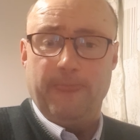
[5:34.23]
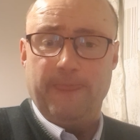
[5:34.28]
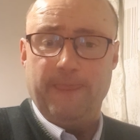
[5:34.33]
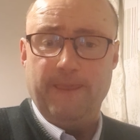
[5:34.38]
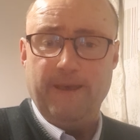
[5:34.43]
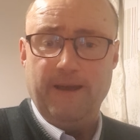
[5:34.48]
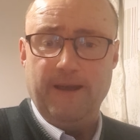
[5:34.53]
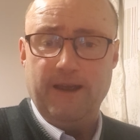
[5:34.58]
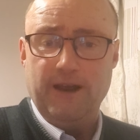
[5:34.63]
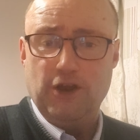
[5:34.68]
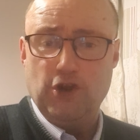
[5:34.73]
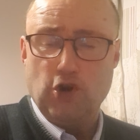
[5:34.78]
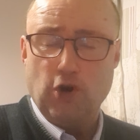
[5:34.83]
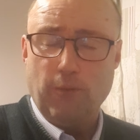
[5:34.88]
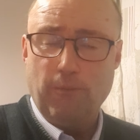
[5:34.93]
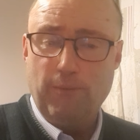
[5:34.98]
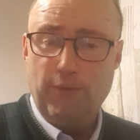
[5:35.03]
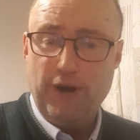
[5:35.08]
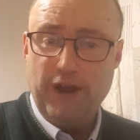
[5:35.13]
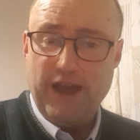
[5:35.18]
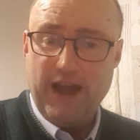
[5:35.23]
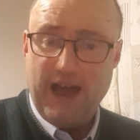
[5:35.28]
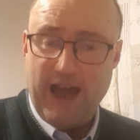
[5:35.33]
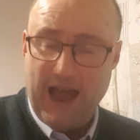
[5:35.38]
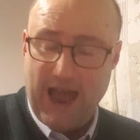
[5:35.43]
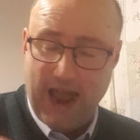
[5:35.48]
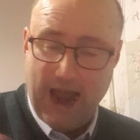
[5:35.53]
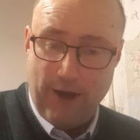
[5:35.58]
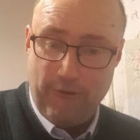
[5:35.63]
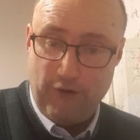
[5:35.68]
the Cumbria
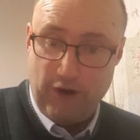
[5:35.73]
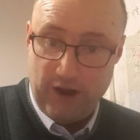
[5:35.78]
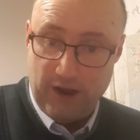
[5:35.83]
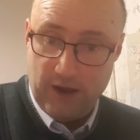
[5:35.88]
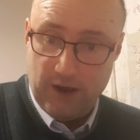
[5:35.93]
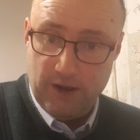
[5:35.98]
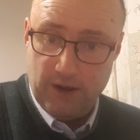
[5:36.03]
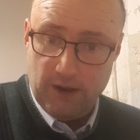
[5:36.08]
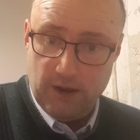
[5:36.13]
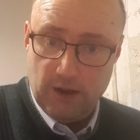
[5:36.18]
area